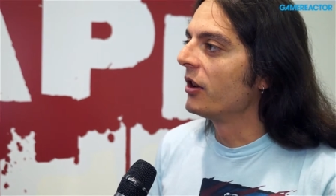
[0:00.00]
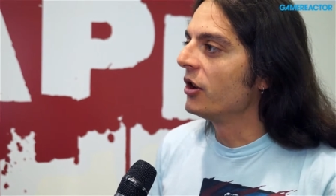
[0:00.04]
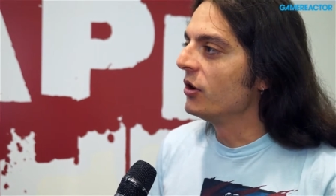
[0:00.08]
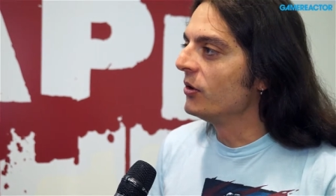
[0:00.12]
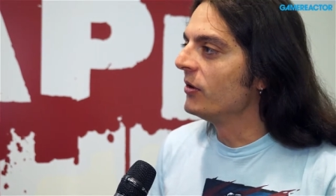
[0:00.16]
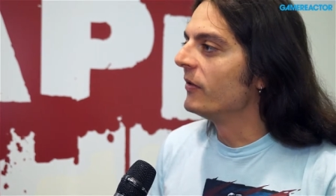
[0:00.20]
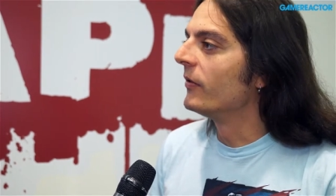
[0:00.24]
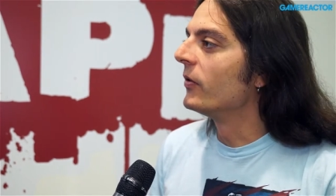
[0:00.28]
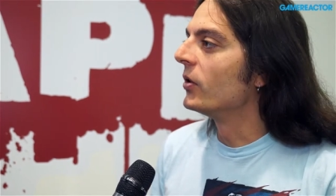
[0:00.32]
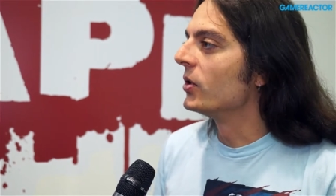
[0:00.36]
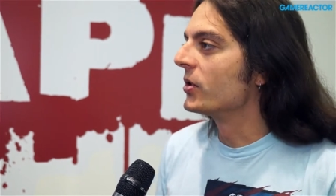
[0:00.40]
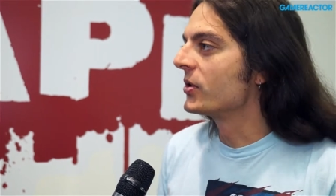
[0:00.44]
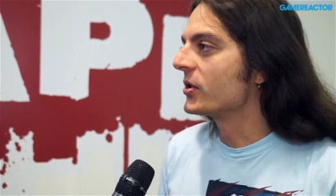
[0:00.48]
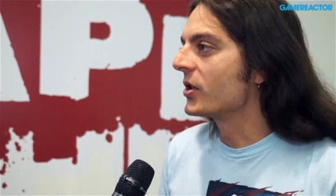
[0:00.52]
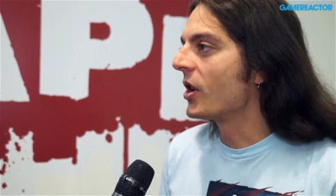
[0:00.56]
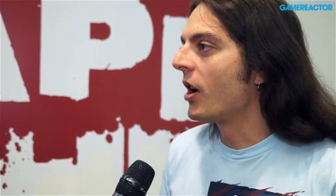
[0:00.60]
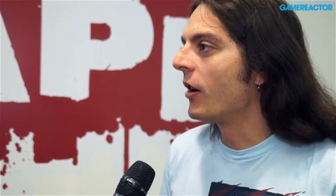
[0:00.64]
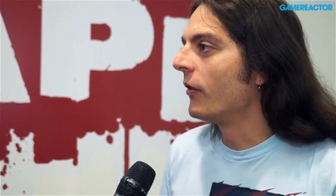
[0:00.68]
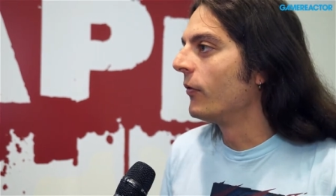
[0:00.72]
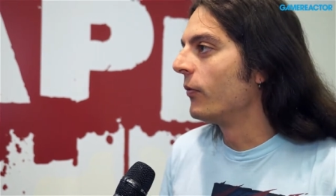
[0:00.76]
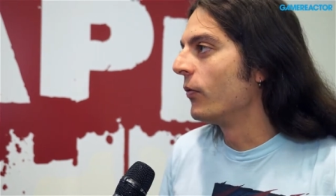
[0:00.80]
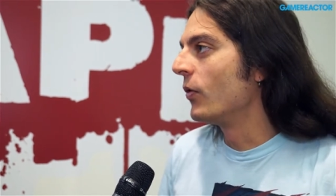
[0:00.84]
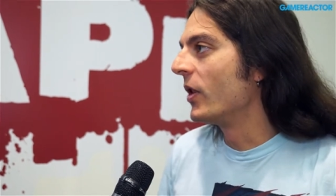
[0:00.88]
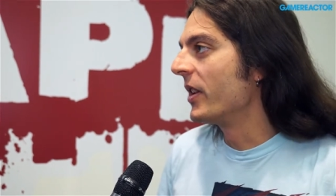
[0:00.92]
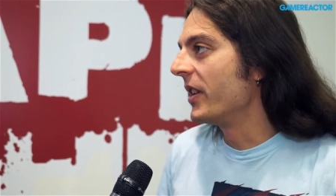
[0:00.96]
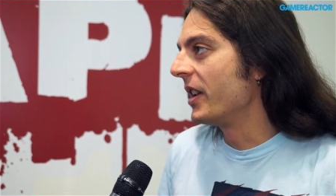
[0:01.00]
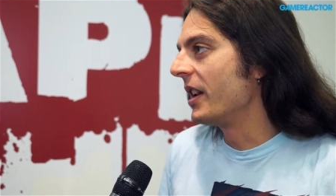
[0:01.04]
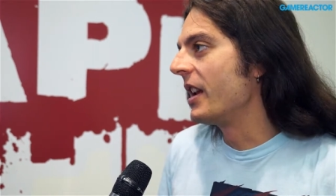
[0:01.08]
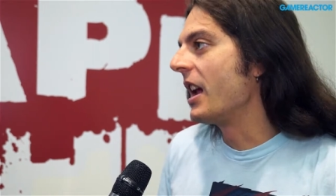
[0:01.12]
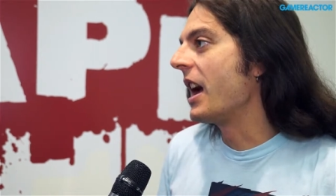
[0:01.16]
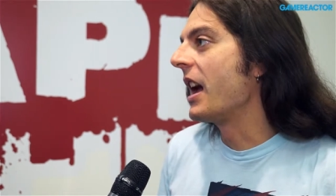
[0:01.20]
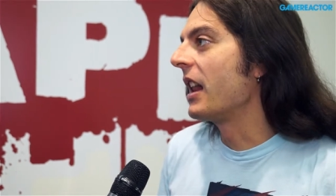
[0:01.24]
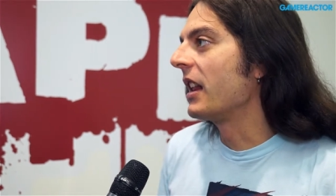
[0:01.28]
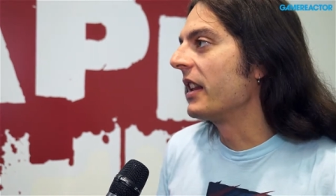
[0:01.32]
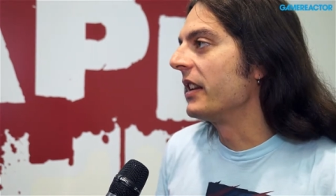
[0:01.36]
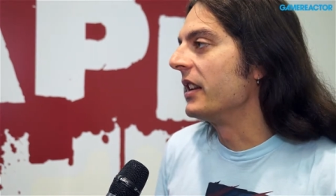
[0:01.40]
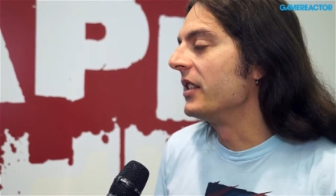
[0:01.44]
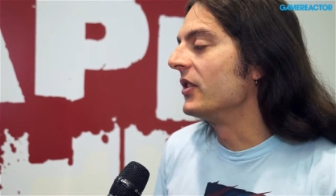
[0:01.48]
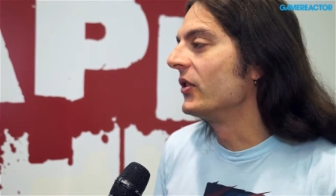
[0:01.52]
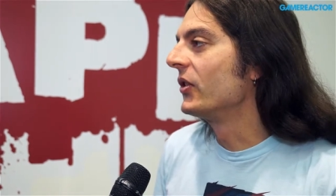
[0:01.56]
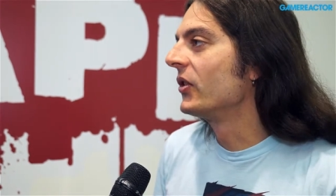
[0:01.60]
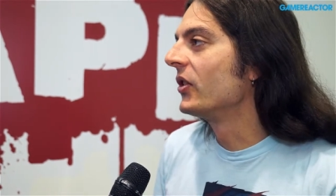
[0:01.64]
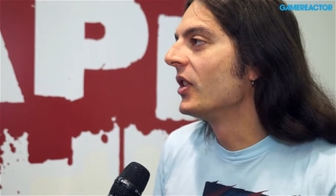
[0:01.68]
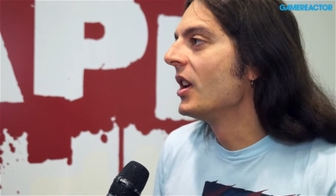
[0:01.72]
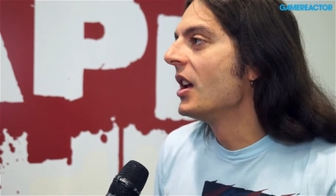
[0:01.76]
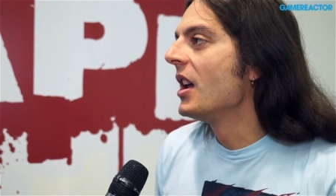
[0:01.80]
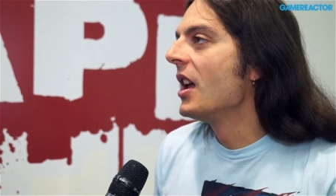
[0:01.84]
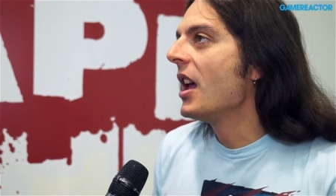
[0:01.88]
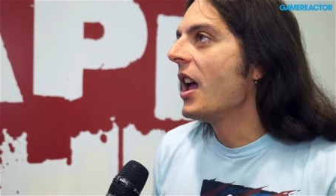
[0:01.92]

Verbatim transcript: universe of what Dead Island is.